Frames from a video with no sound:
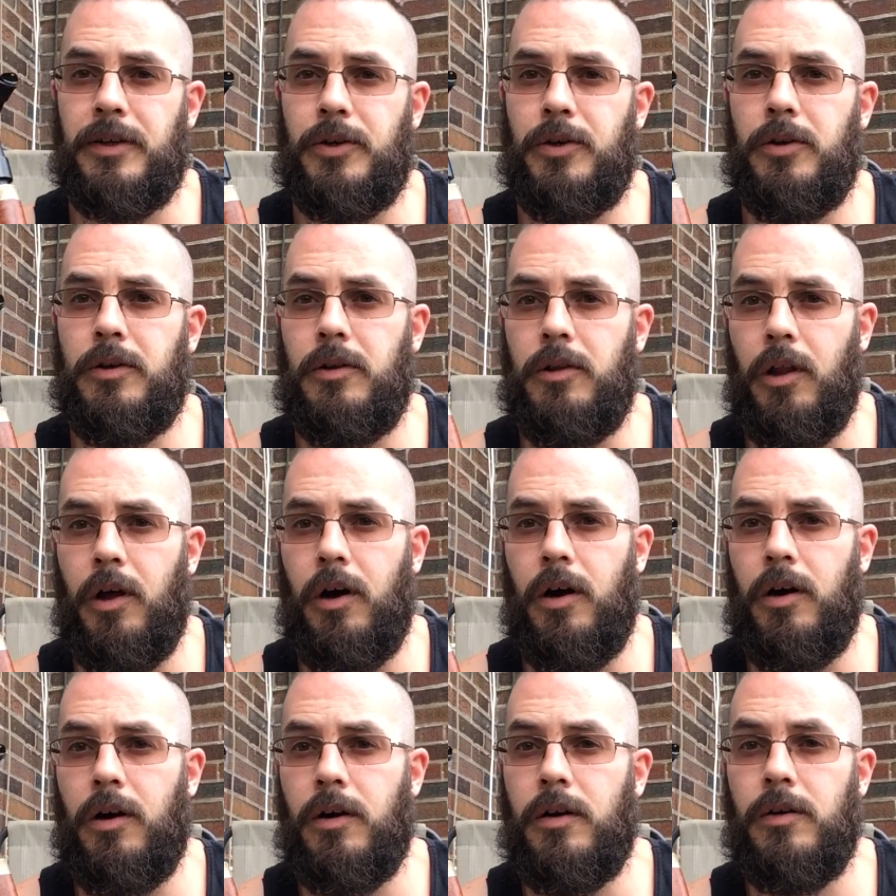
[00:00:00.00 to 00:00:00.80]
good,
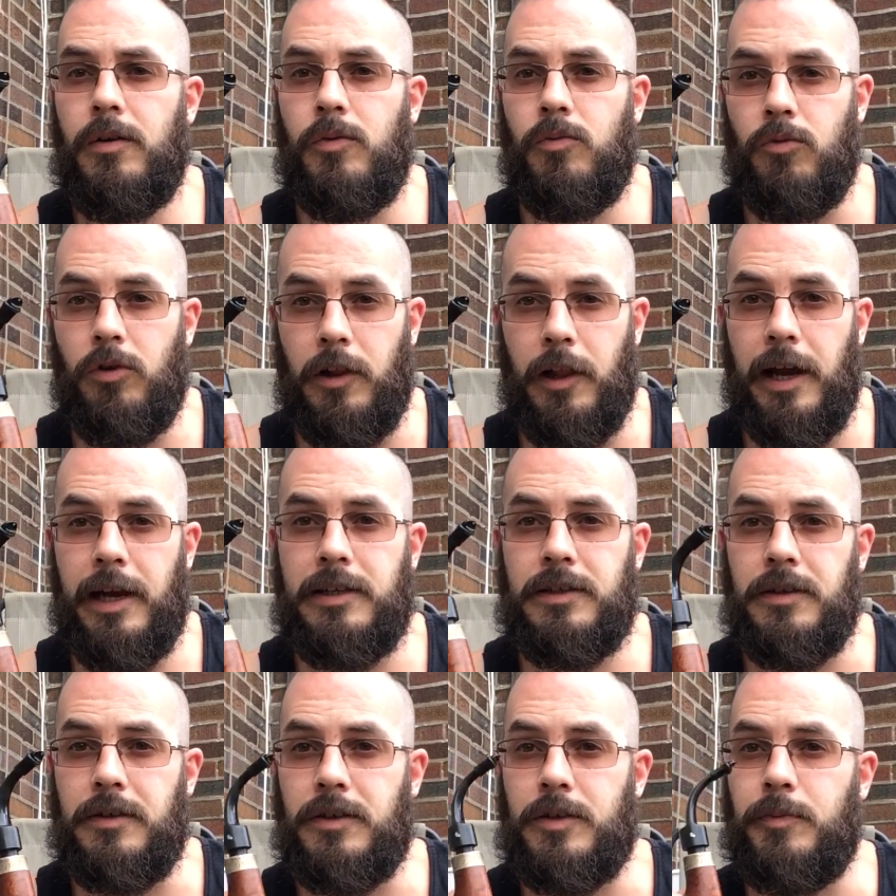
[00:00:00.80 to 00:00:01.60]
long,
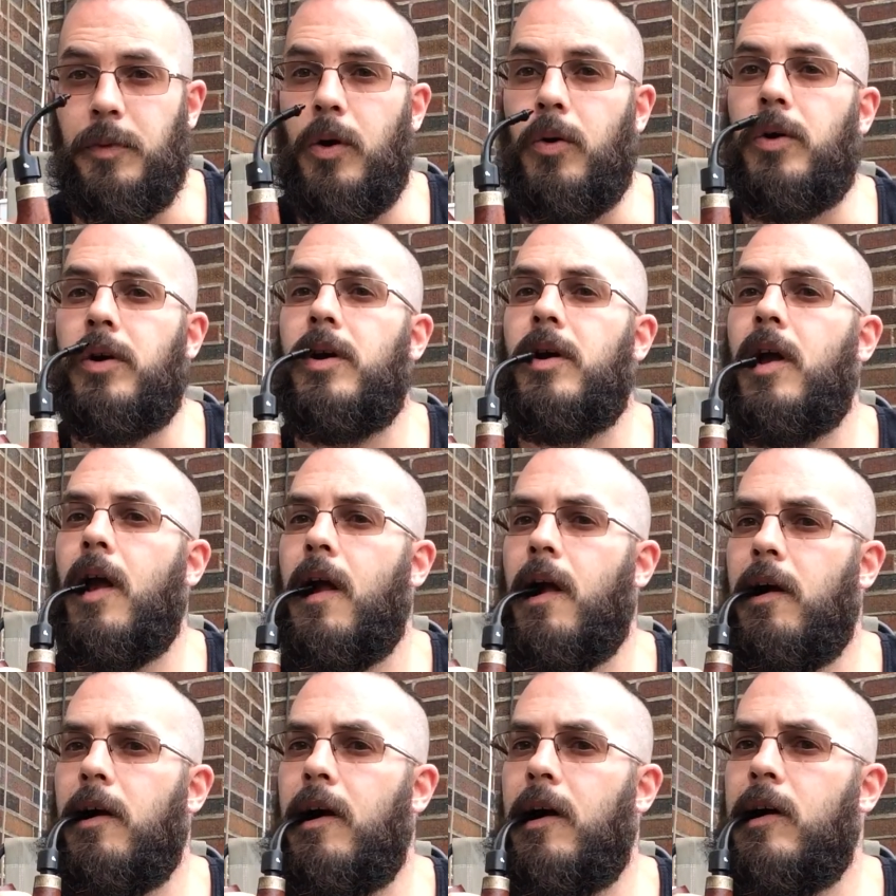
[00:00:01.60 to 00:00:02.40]
relaxing smoke.
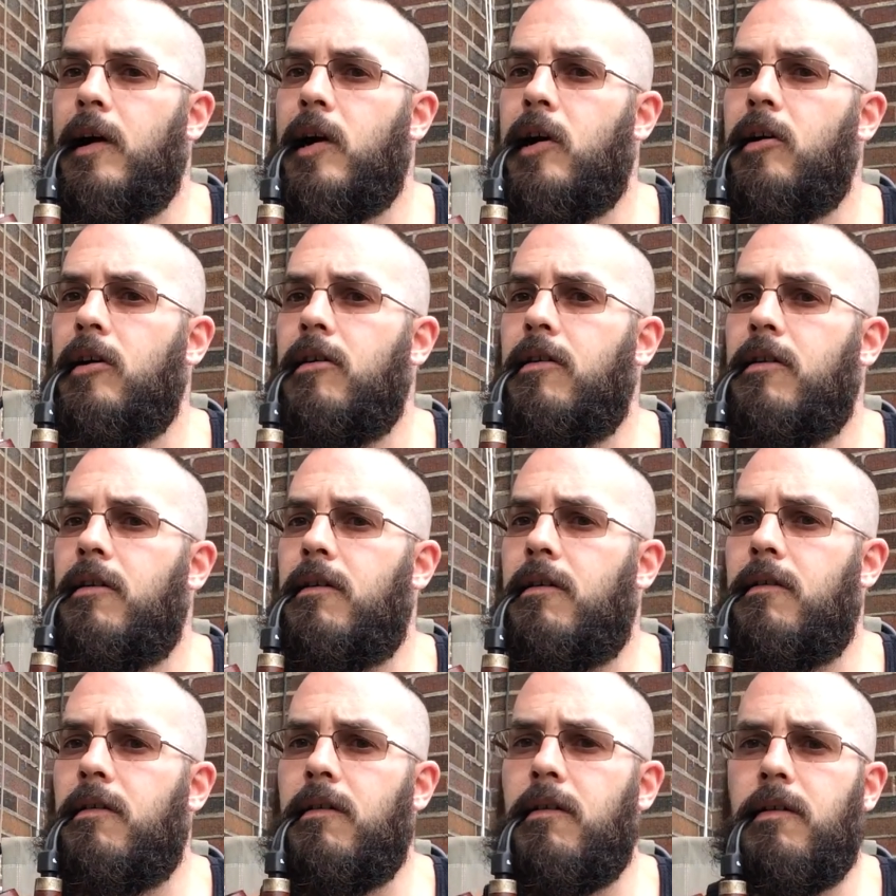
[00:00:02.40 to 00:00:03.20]
Oh,
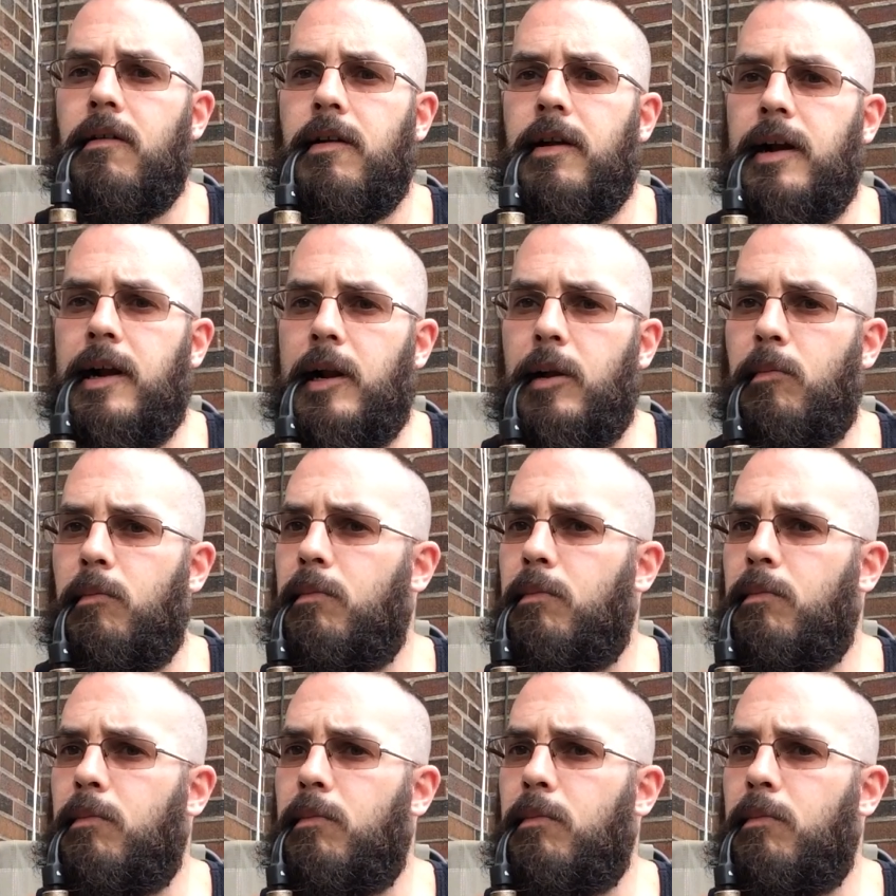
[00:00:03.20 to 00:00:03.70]
look at that.